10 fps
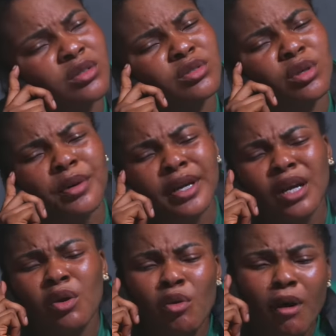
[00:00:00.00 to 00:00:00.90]
So what do
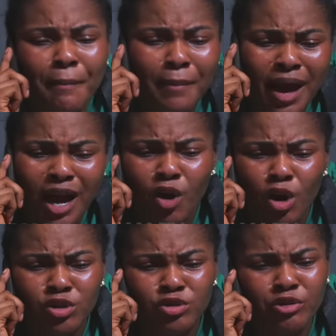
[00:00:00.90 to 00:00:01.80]
you want ma
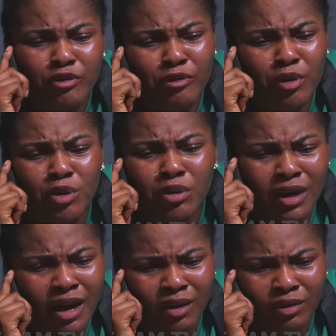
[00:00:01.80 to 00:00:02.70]
can't do for you
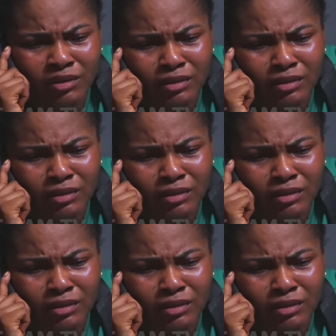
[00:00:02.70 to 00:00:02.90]
now?